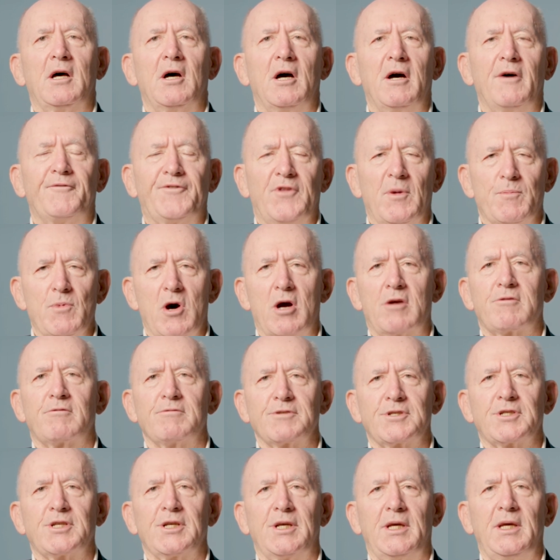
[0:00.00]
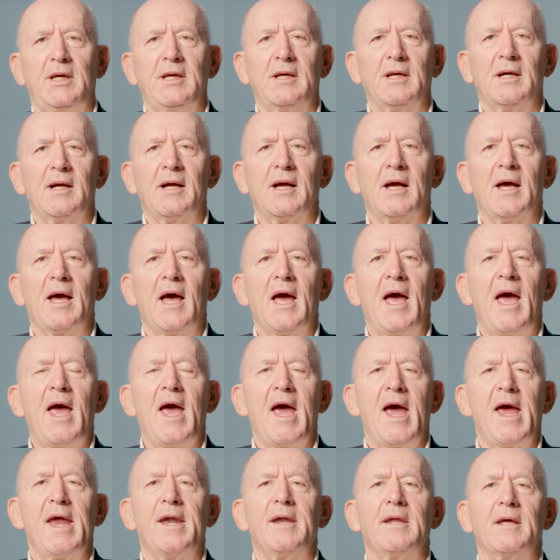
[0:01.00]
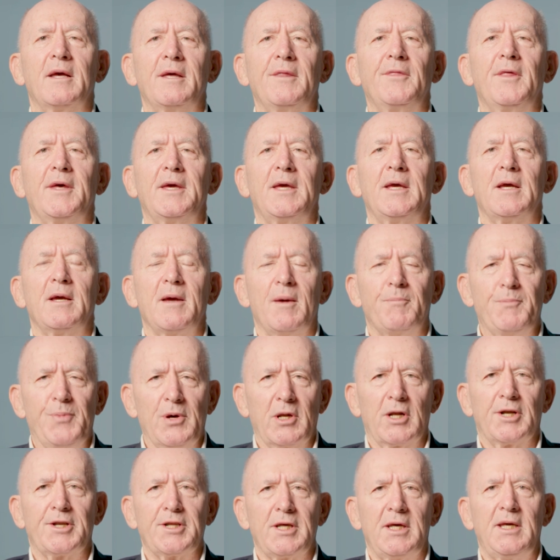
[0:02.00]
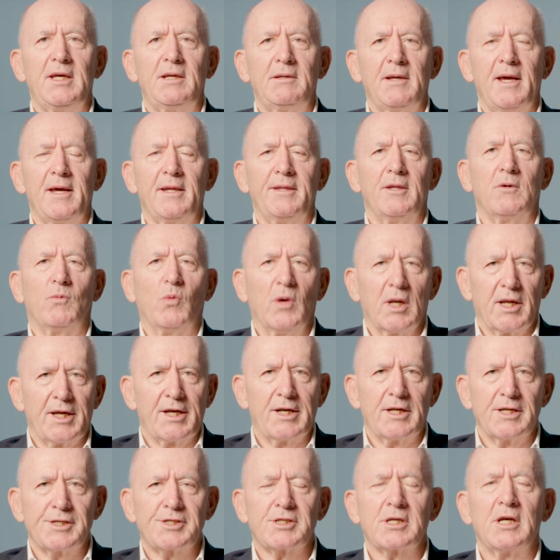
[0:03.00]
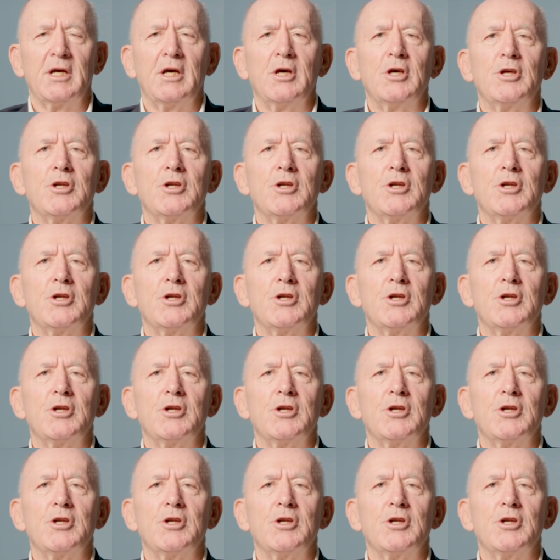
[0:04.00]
of democracy and the ability and the willingness